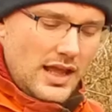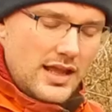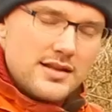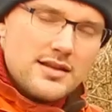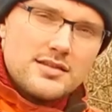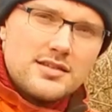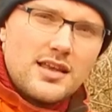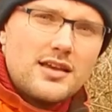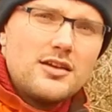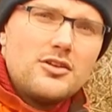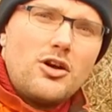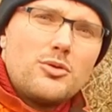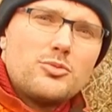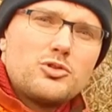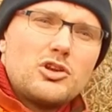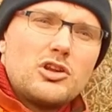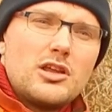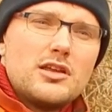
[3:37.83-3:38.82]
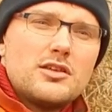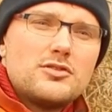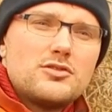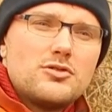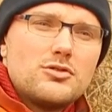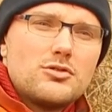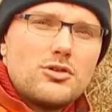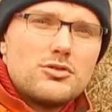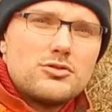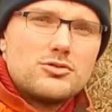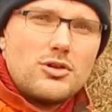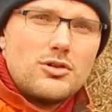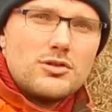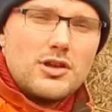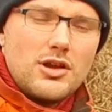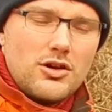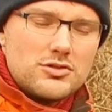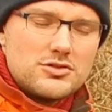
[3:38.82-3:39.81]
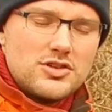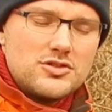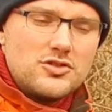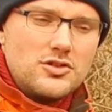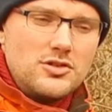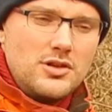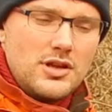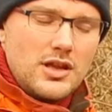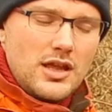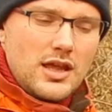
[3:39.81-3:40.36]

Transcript: the second option is to control the oxygen.